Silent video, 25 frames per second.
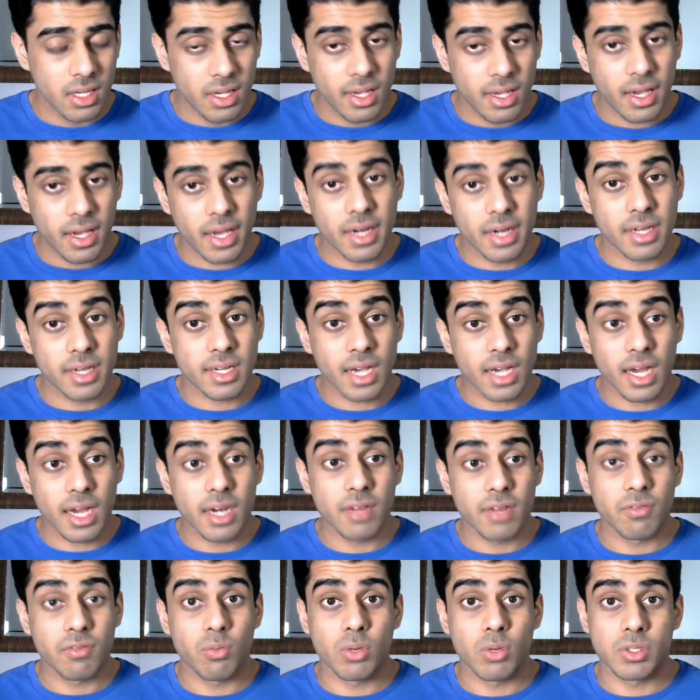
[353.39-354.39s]
And it kind
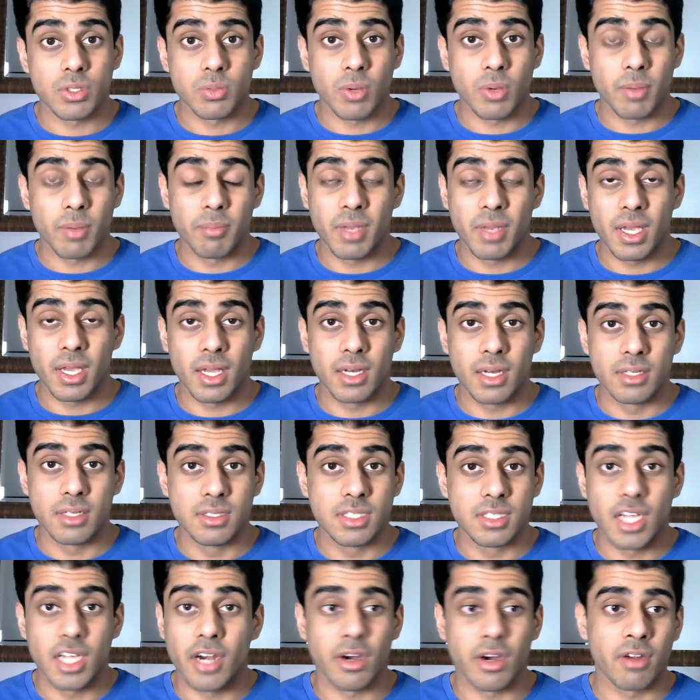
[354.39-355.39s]
of was what made
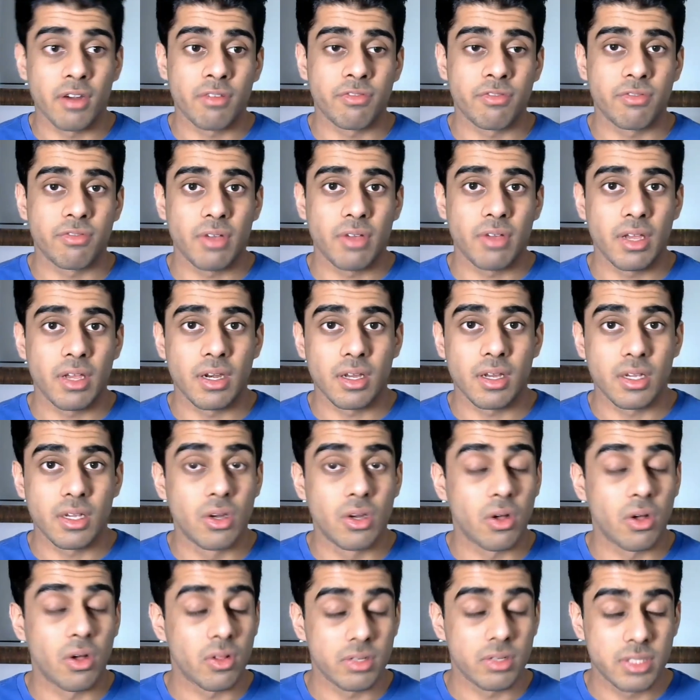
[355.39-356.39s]
Xerath and
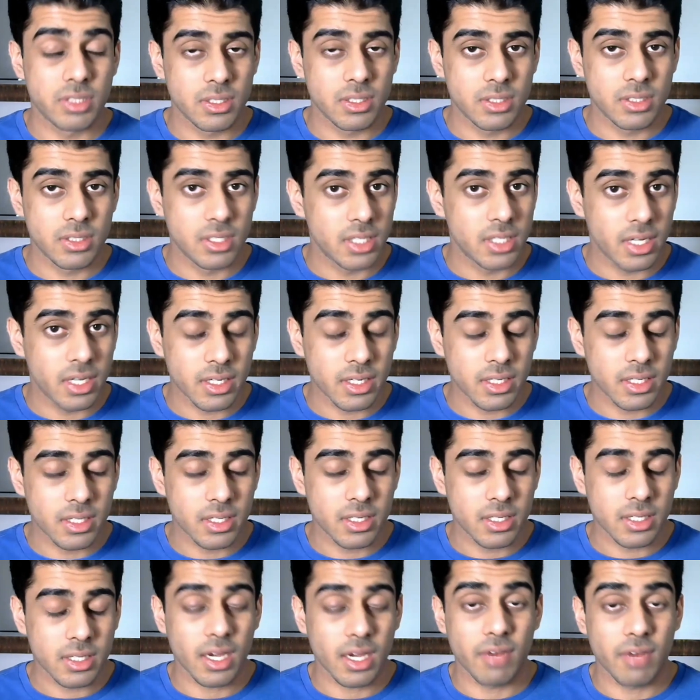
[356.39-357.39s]
Acknowledgia
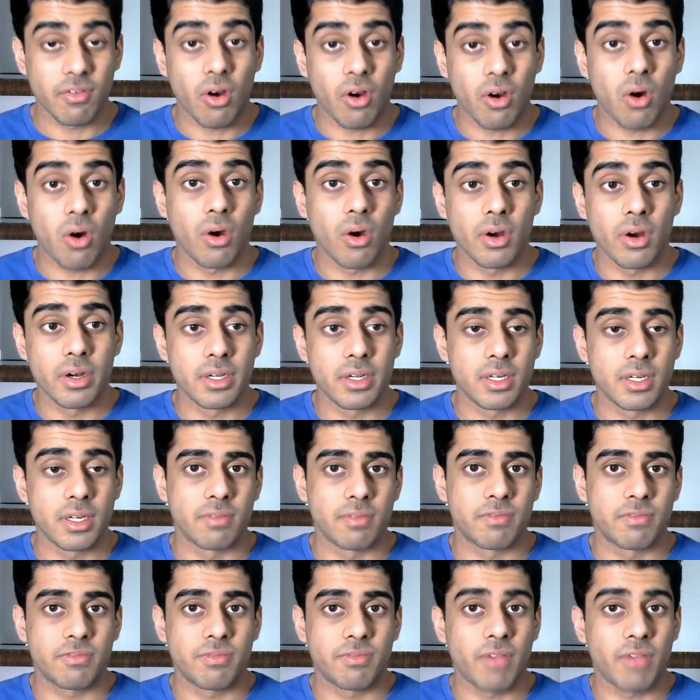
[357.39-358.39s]
kind of hard to
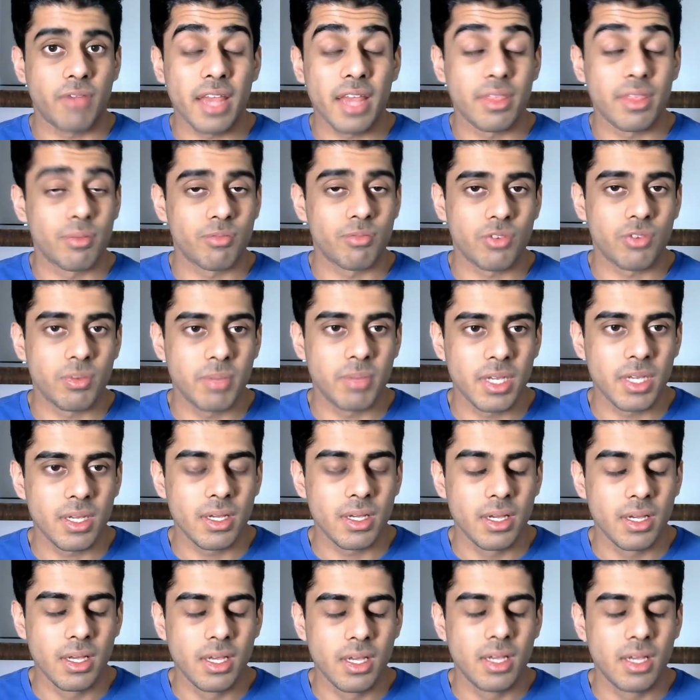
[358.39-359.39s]
fathom for me,
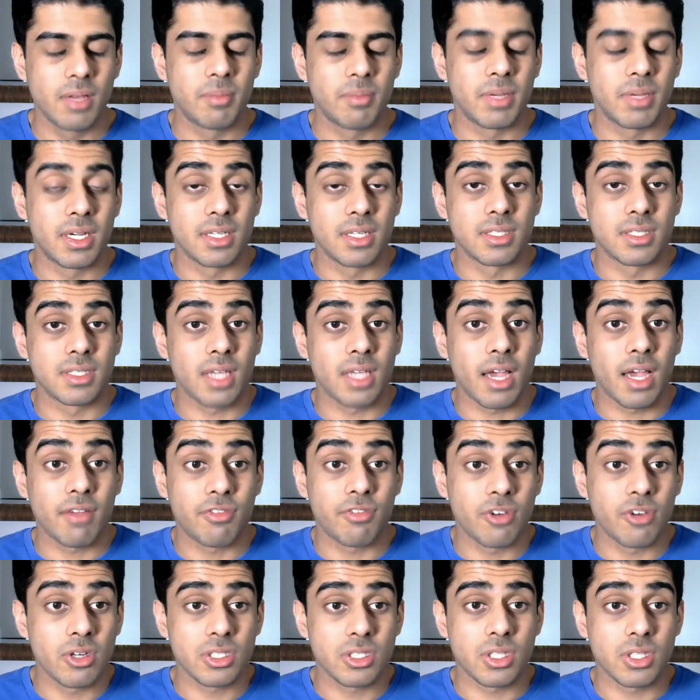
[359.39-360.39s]
because at
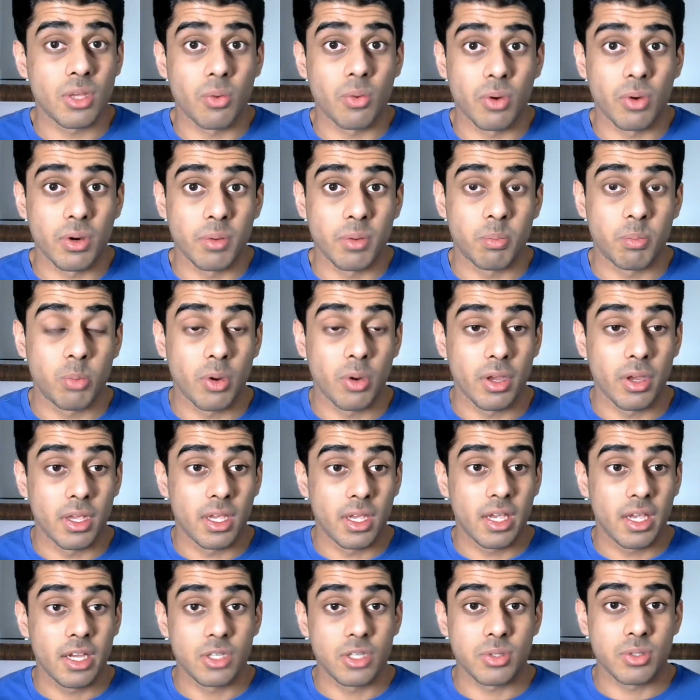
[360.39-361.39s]
first they were pretty
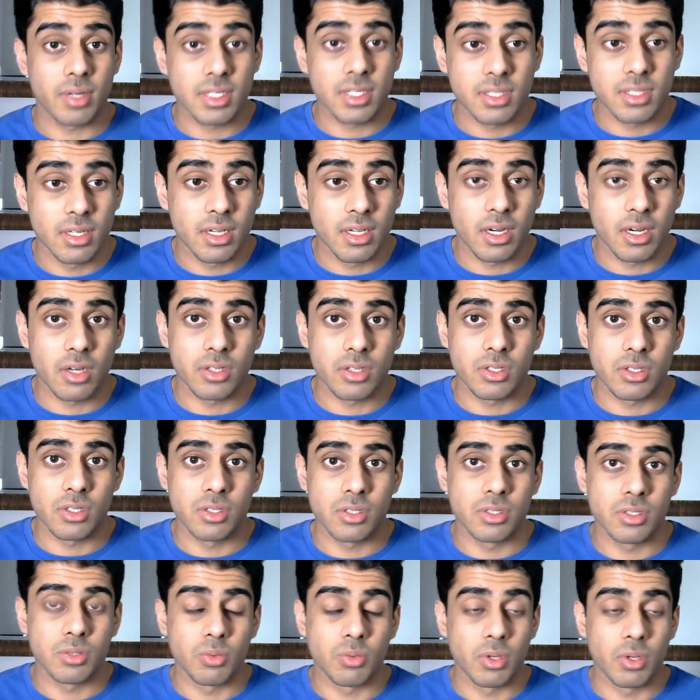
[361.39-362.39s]
interesting
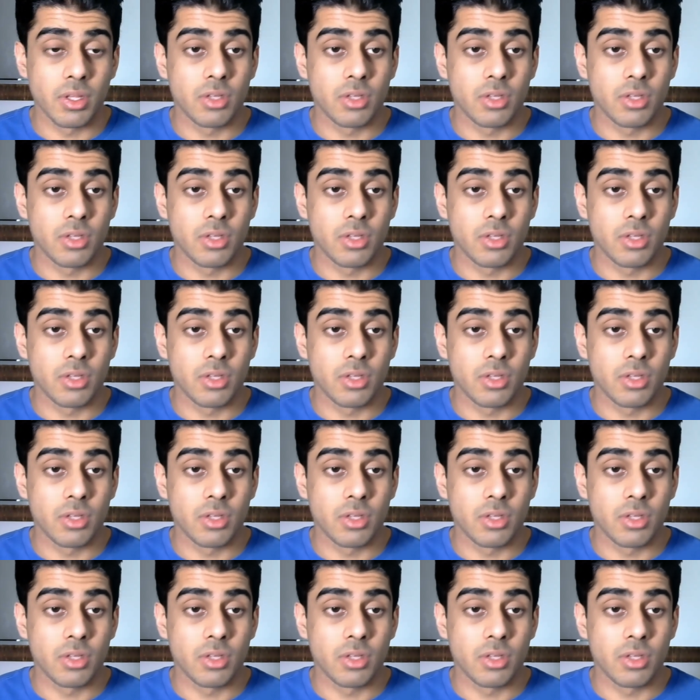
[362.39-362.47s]
characters with